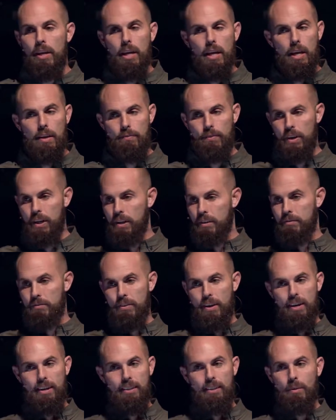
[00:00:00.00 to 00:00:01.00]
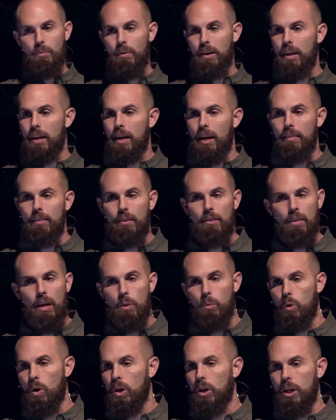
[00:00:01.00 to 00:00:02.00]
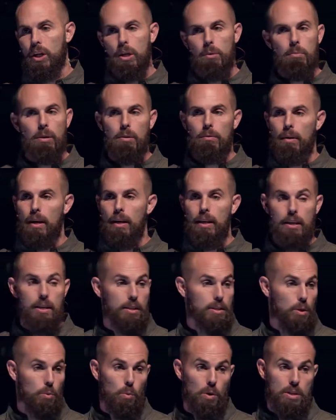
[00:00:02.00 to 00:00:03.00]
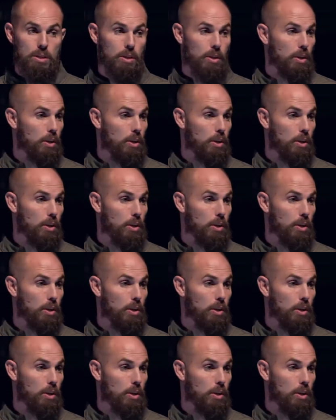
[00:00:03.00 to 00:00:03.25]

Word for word: if he confronted them when he got there, they weren't going to be ready because it wasn't